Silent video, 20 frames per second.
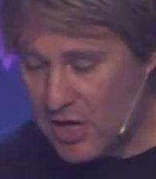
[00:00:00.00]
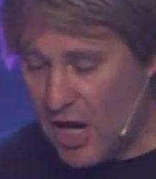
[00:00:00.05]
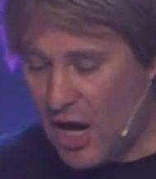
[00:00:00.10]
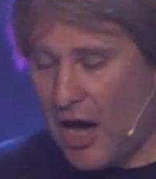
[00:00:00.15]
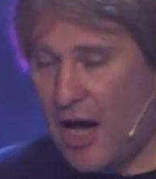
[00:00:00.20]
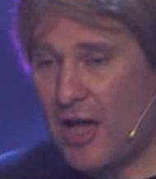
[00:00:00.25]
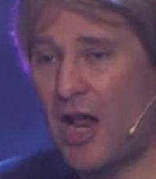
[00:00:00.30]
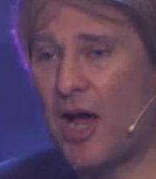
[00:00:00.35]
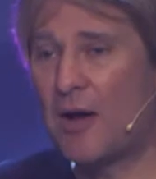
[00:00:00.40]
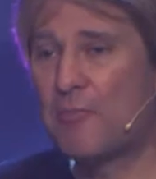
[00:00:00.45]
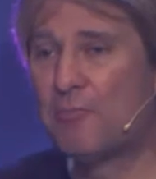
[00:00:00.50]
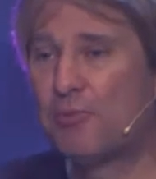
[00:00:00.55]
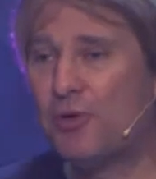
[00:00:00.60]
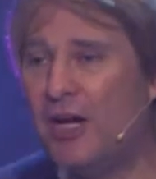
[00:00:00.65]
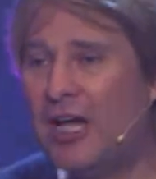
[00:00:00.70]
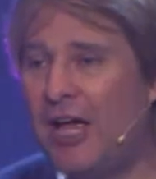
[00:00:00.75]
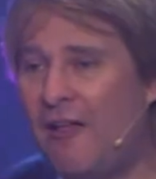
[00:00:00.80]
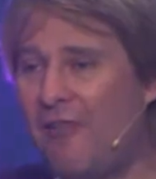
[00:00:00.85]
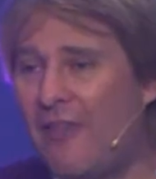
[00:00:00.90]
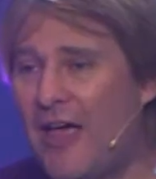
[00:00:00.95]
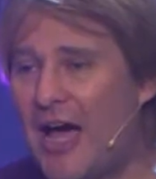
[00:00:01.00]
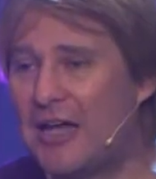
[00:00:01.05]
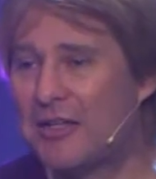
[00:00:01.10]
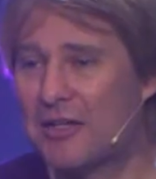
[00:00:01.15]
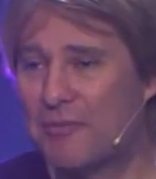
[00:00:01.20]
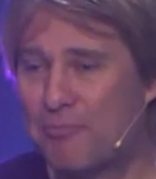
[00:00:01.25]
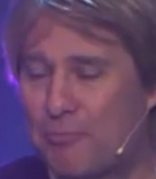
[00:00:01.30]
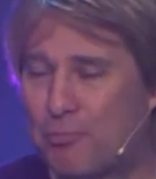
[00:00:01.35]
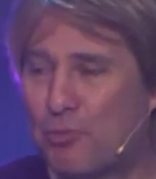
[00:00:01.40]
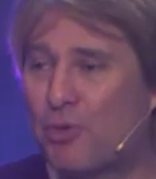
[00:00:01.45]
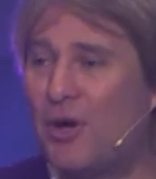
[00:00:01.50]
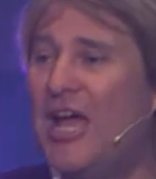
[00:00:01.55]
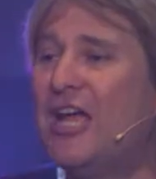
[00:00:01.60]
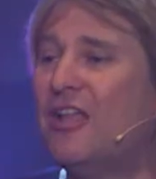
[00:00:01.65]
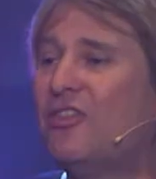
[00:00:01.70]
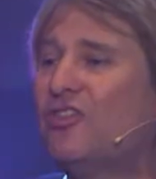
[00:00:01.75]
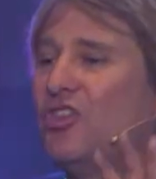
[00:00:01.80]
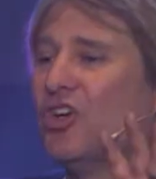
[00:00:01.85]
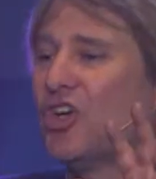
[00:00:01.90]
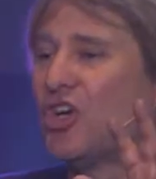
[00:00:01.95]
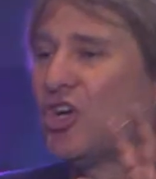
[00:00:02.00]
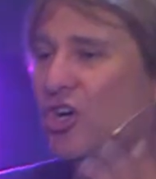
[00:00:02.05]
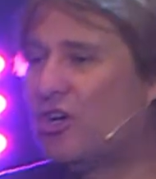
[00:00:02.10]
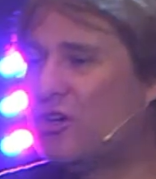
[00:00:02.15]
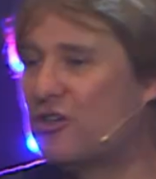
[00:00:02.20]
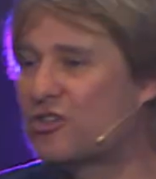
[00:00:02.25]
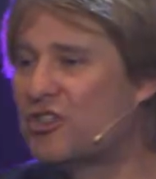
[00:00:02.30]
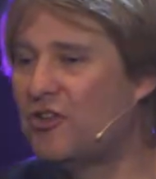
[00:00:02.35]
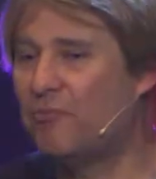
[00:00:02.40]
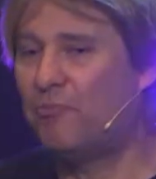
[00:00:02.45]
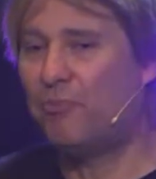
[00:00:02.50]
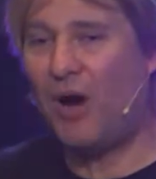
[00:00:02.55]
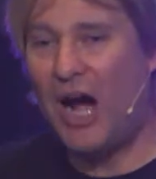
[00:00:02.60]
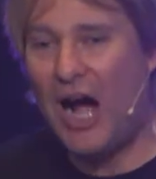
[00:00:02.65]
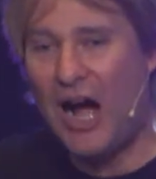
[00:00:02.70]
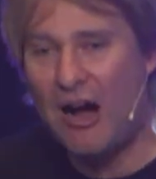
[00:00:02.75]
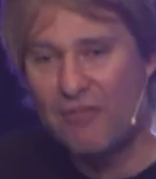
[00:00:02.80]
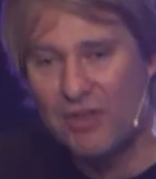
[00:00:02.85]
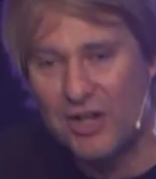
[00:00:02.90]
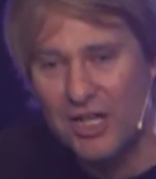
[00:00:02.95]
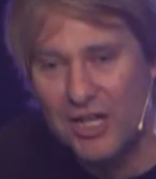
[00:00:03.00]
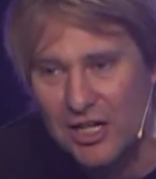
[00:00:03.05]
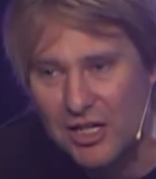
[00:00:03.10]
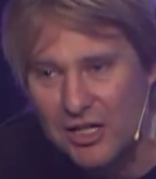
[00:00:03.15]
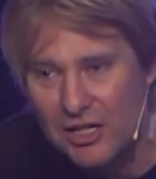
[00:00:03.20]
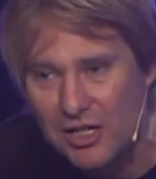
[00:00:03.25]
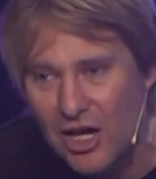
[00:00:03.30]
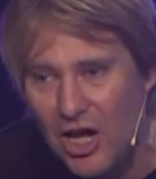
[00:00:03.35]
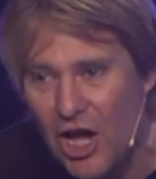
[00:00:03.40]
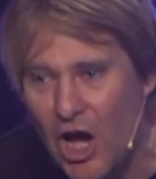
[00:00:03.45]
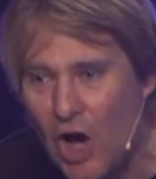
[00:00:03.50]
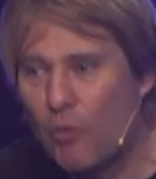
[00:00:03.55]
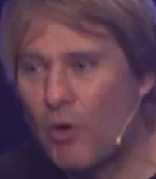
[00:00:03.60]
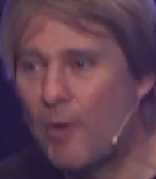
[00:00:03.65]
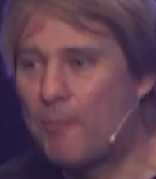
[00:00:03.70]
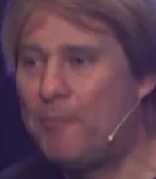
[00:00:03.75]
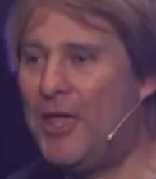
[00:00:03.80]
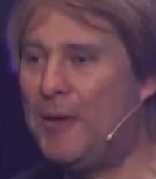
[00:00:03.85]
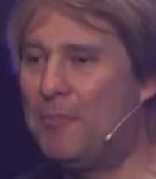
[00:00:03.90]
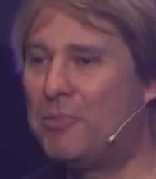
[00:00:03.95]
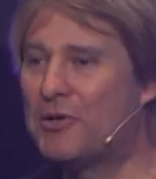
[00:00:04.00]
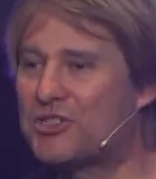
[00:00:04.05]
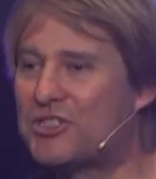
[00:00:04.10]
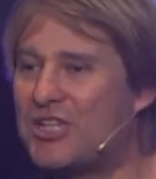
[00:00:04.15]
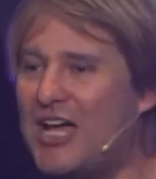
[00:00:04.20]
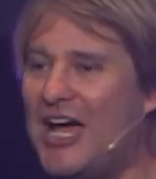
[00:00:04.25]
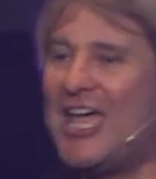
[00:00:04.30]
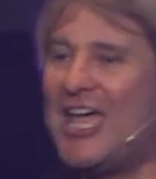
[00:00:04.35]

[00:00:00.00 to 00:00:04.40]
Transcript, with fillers: And I'm bringing that to break the curse of poverty, where people say